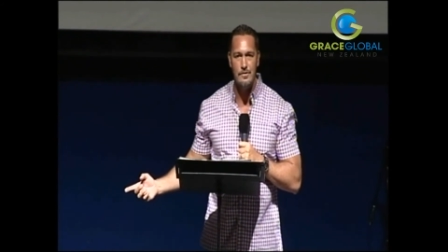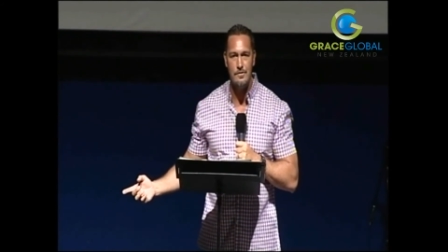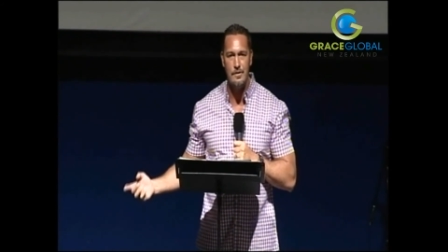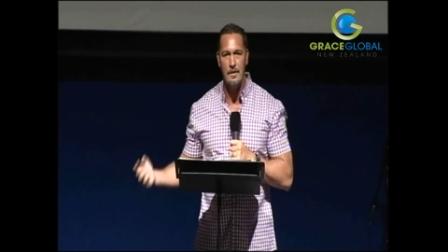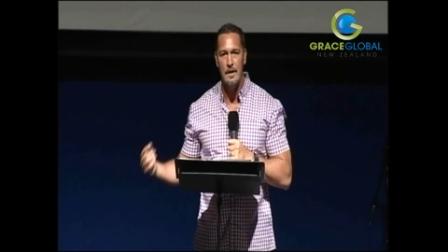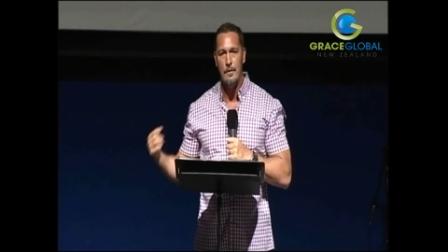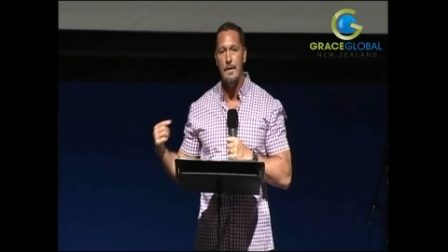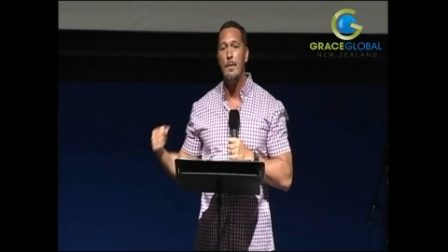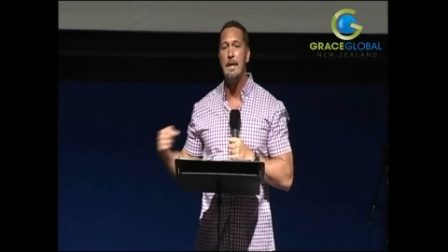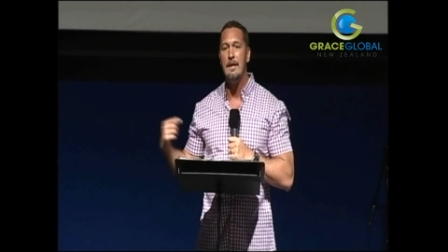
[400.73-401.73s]
So now we're
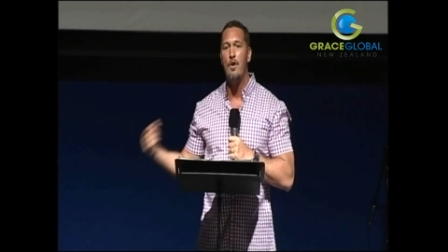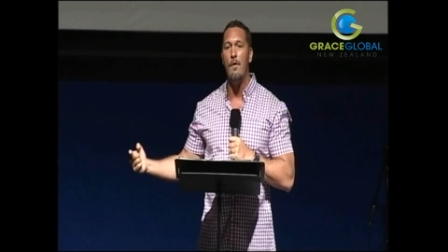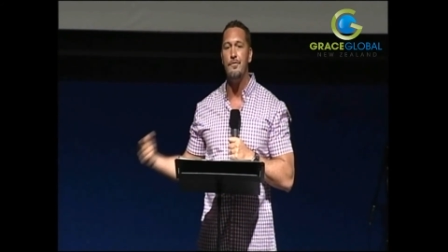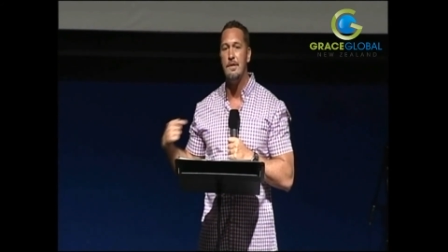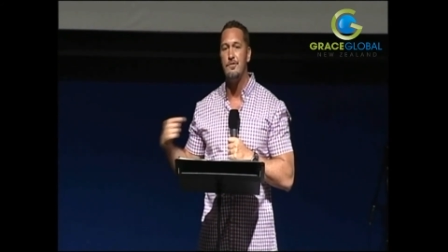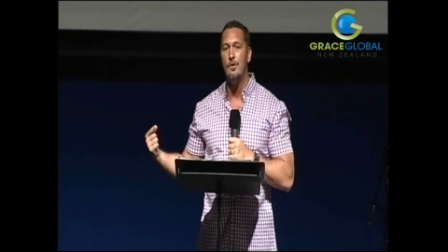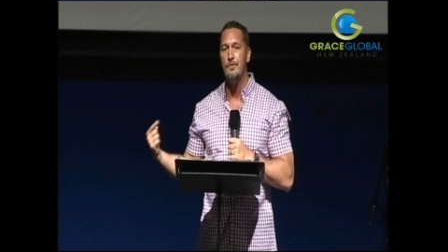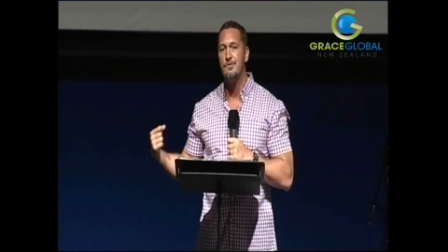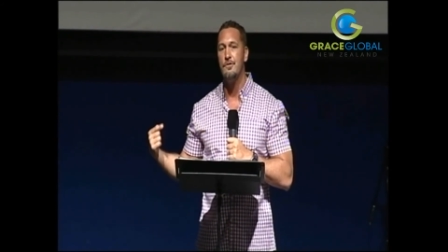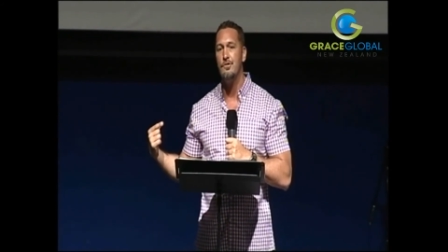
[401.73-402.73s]
getting context on
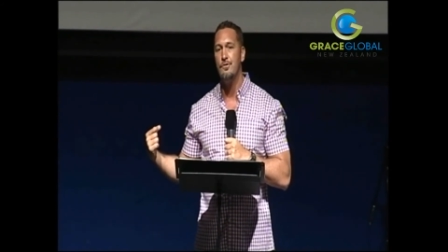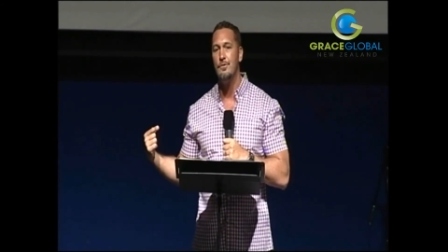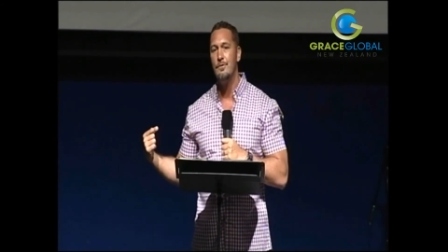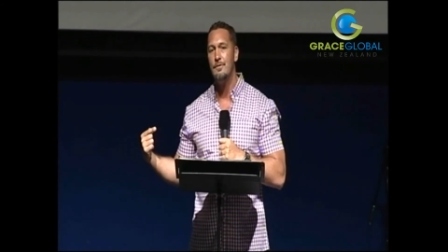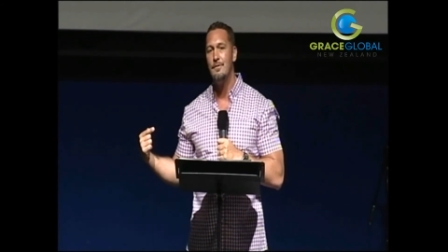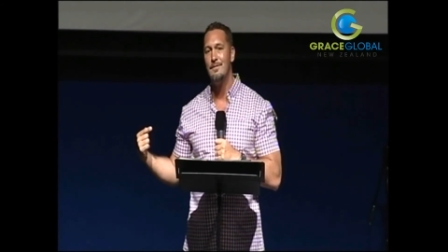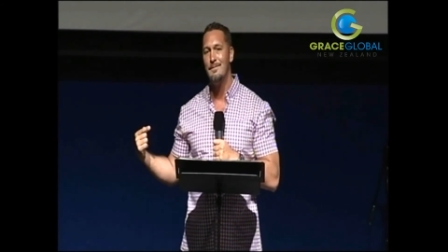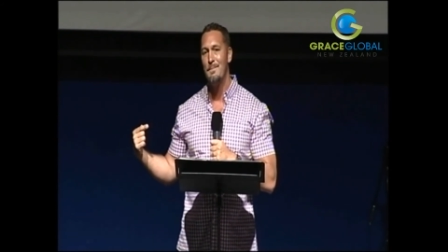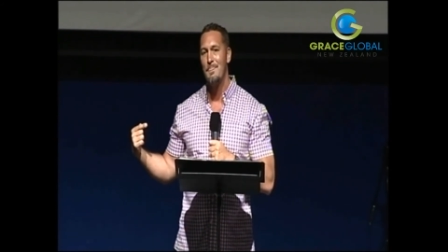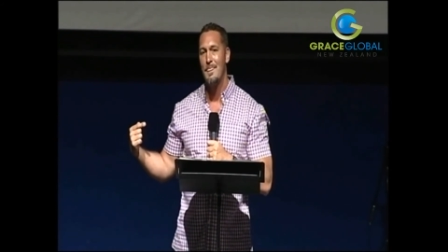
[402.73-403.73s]
this issue
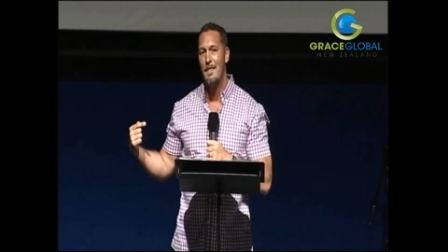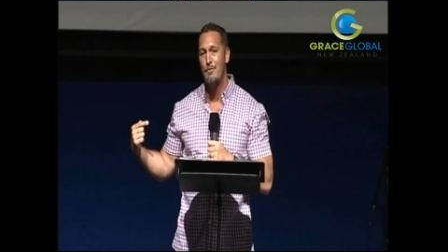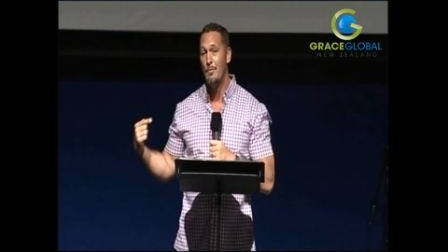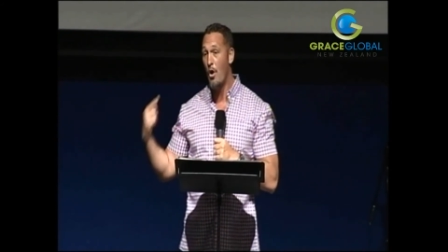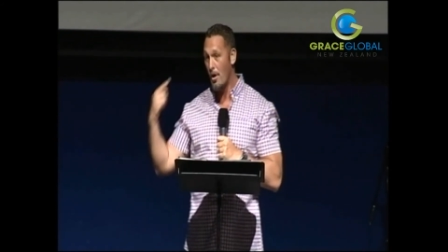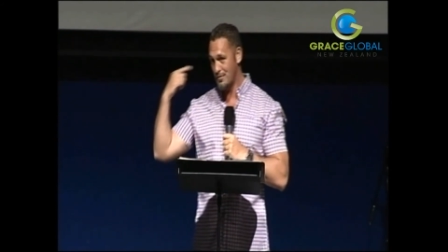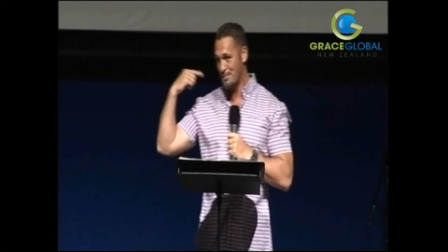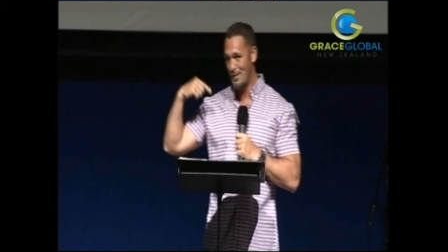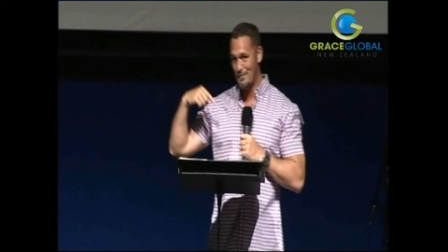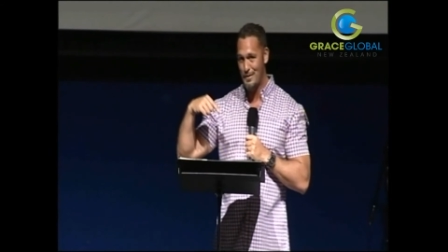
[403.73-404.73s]
from God's
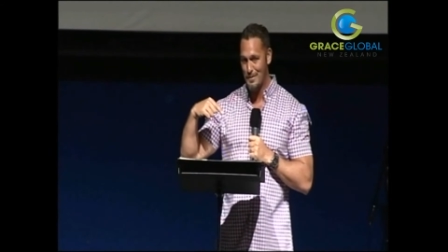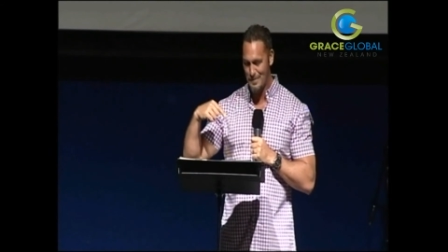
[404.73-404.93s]
point of view.